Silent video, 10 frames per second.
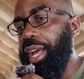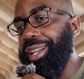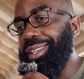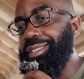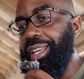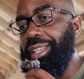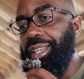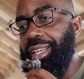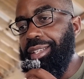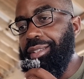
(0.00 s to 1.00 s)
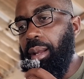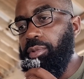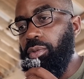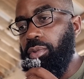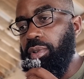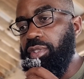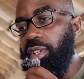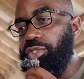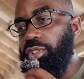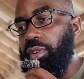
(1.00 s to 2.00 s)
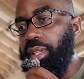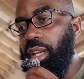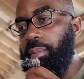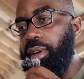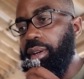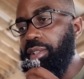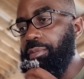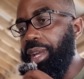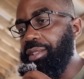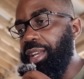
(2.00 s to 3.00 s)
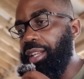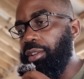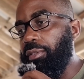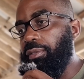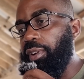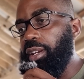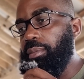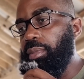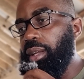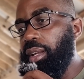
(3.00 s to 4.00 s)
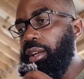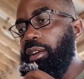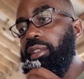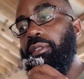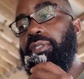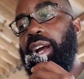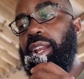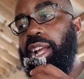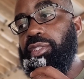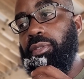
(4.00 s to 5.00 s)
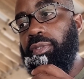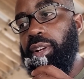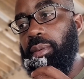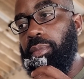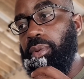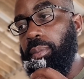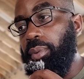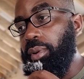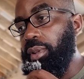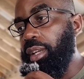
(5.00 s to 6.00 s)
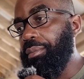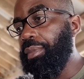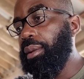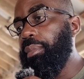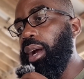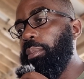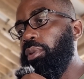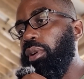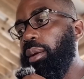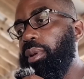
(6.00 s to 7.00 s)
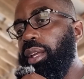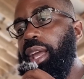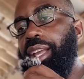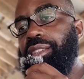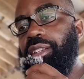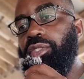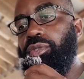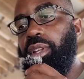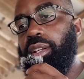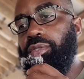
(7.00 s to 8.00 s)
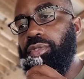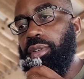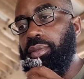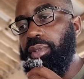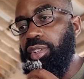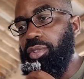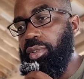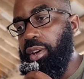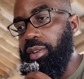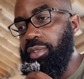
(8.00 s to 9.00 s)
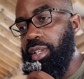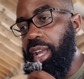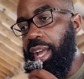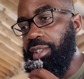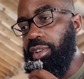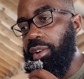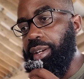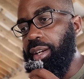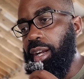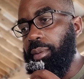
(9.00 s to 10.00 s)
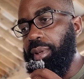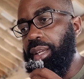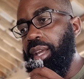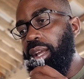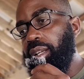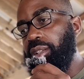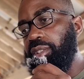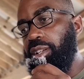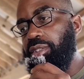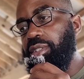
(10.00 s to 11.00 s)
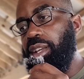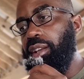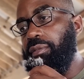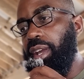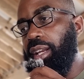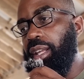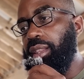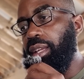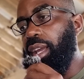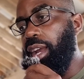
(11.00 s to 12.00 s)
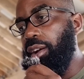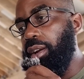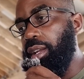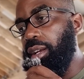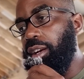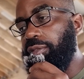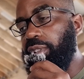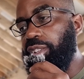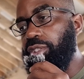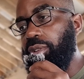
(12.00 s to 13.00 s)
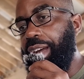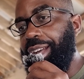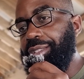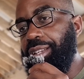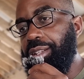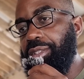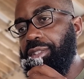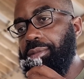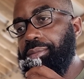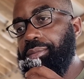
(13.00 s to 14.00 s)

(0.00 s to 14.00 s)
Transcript: Act is a key step towards ensuring that Americans maintain their freedom, their financial freedom, more importantly, by prohibiting a centrally controlled digital currency as our economy continues to innovate in the area of digital assets.